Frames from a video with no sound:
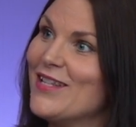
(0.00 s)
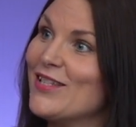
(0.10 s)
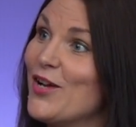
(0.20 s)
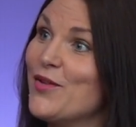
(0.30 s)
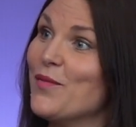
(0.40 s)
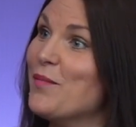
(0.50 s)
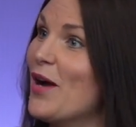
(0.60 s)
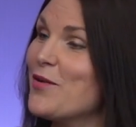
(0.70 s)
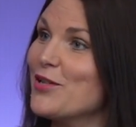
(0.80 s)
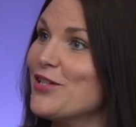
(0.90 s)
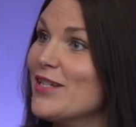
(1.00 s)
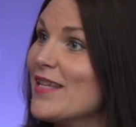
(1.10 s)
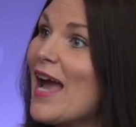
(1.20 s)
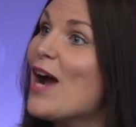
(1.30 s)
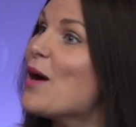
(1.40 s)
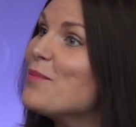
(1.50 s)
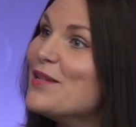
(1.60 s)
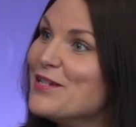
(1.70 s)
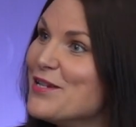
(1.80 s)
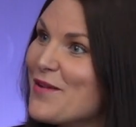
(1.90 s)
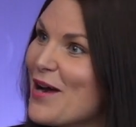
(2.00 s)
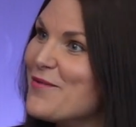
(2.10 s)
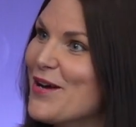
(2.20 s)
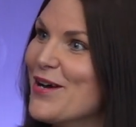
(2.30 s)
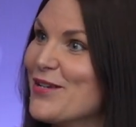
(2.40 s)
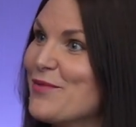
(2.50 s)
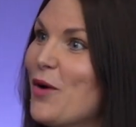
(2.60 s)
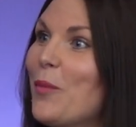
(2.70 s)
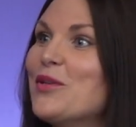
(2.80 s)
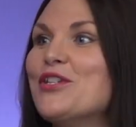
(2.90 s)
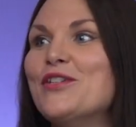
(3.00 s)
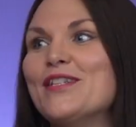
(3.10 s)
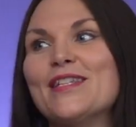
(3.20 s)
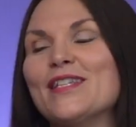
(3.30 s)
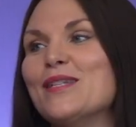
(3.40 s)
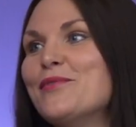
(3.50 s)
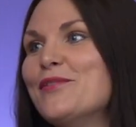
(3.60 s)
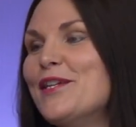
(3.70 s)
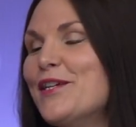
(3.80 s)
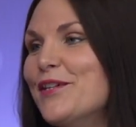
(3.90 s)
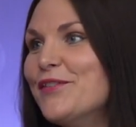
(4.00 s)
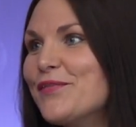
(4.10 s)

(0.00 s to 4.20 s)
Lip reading: So my question is, how happy are you at work? Because what opportunities has it brought you?